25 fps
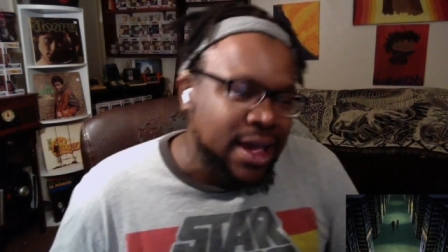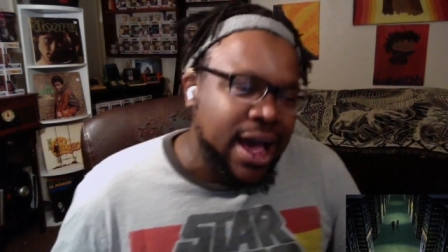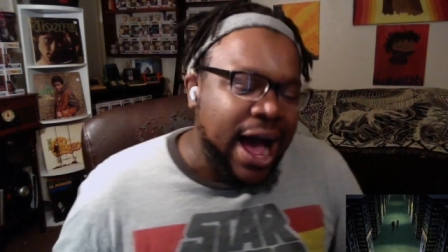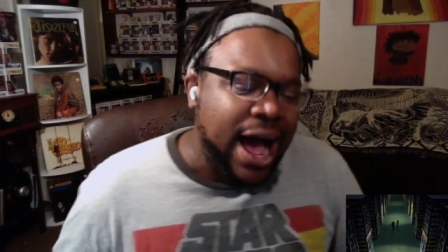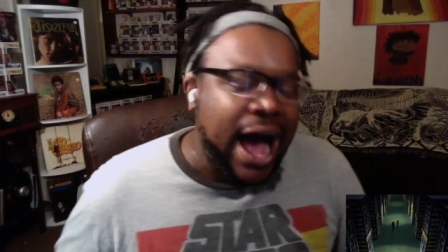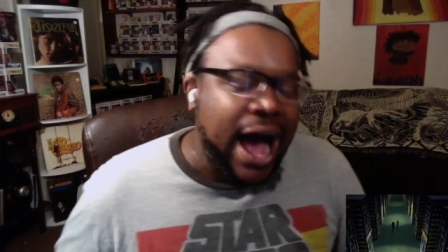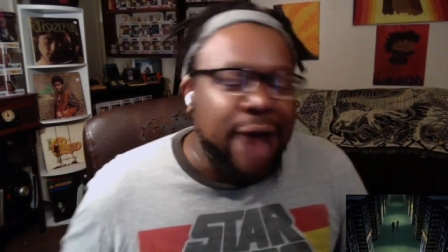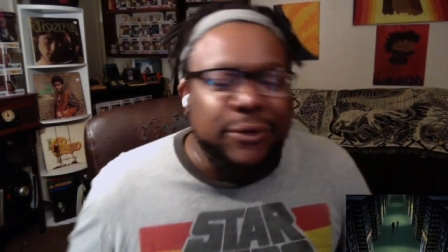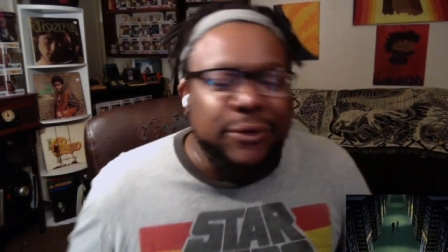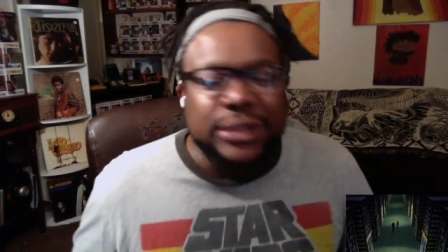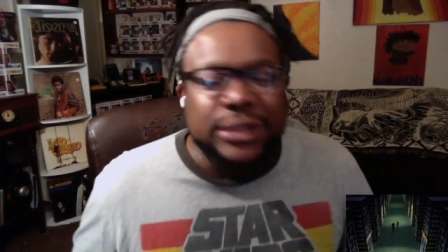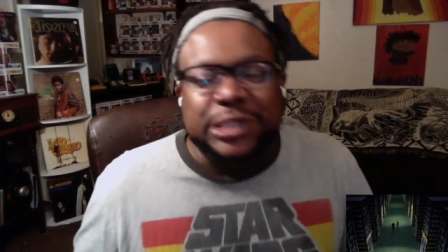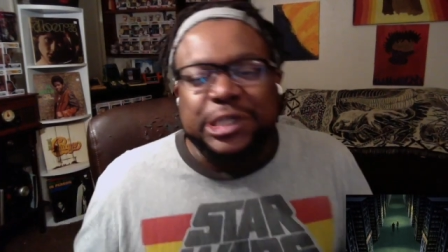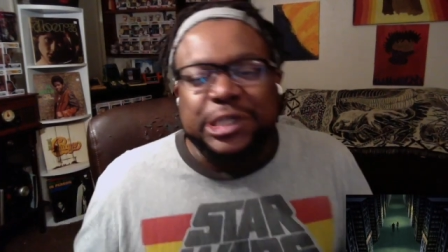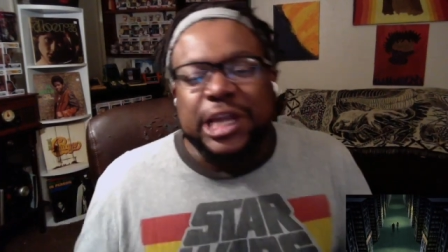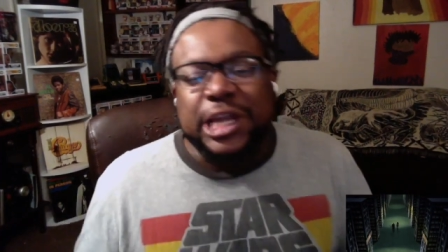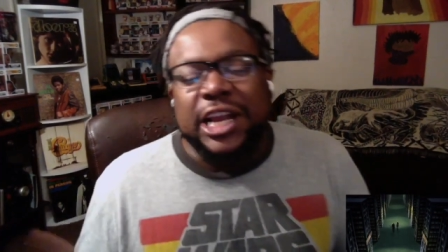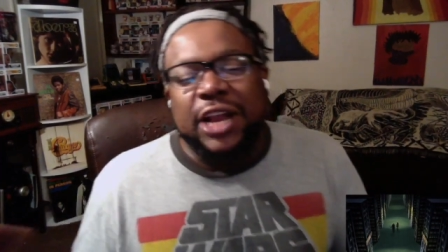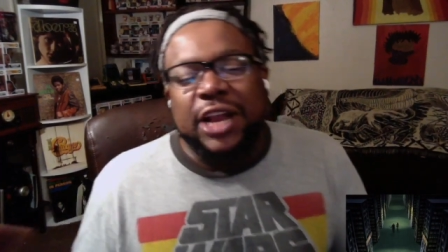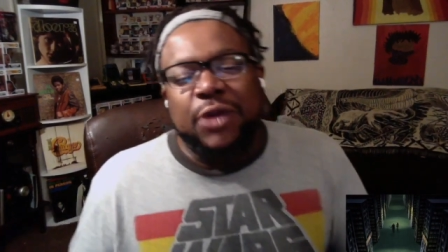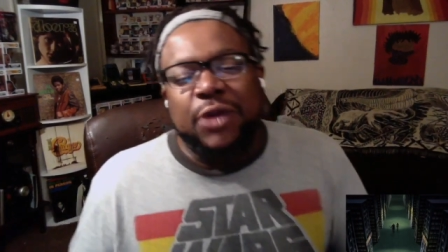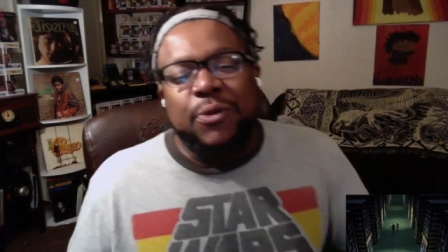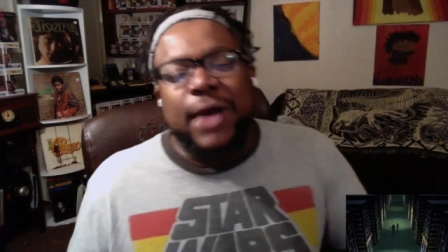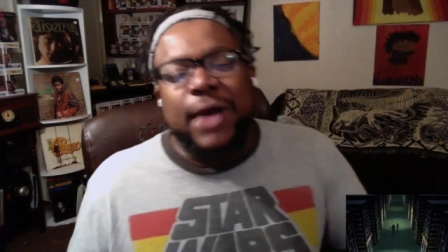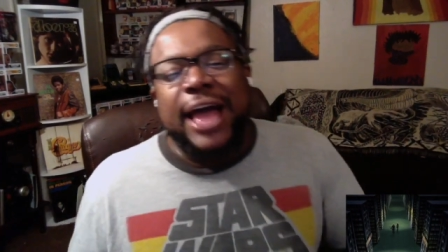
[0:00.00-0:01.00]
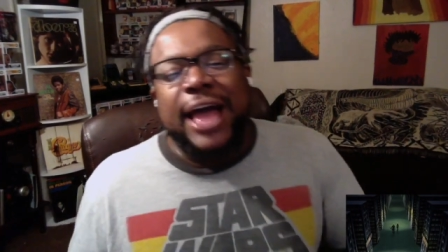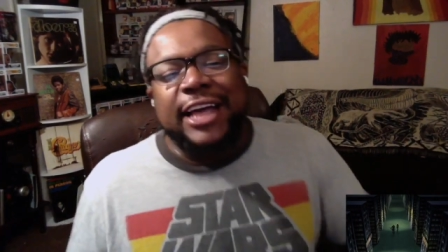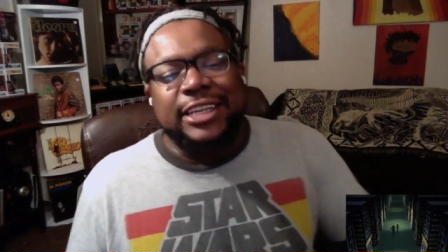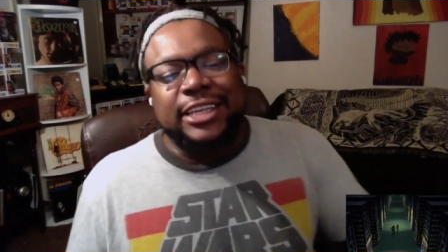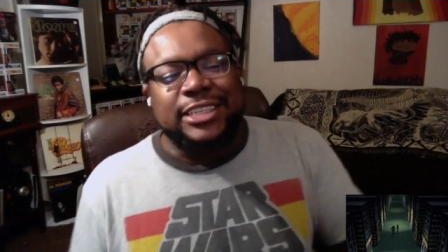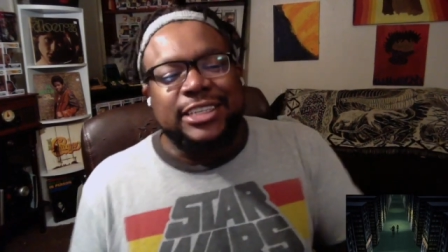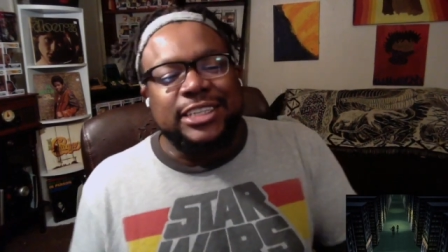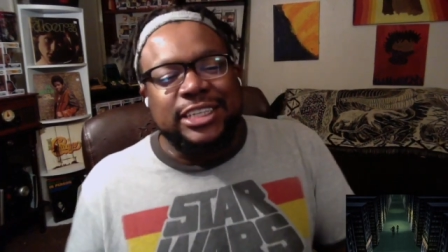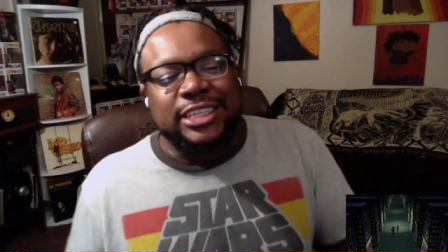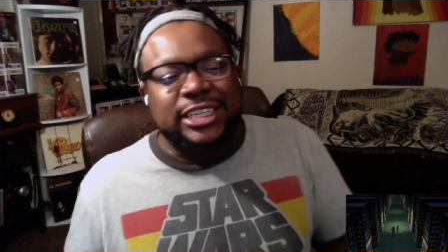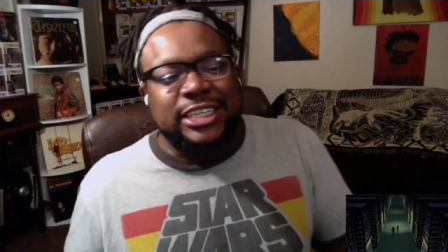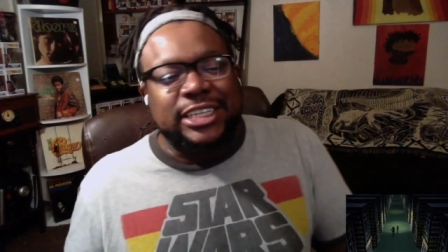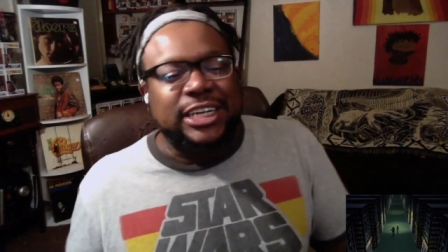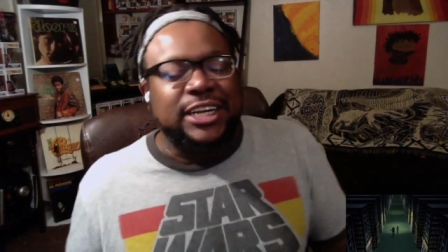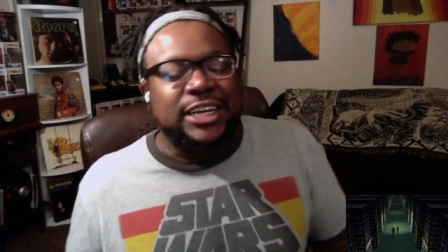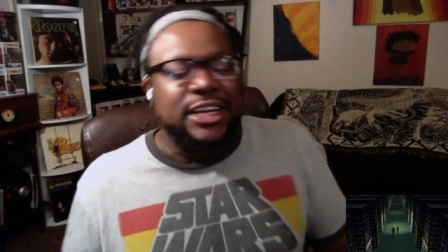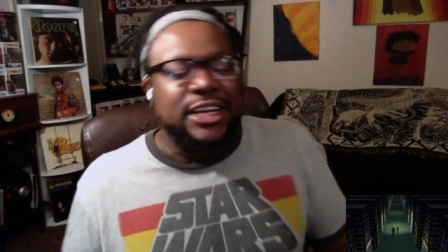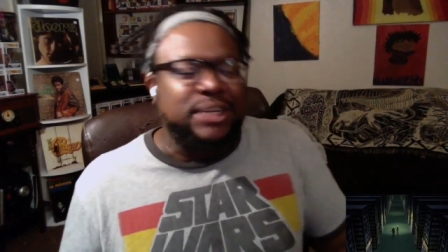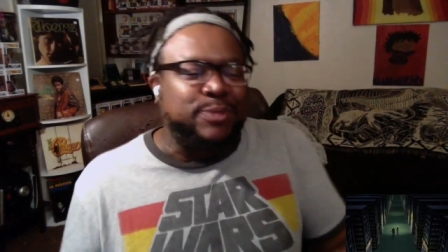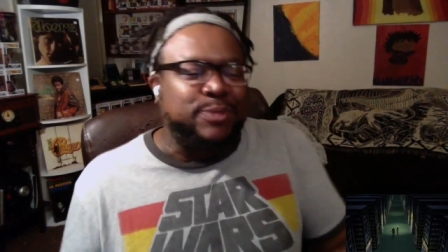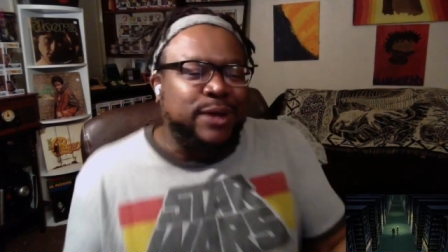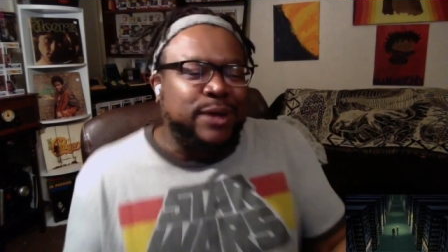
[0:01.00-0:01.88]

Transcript: I wouldn't say that the whack is in the shittiest,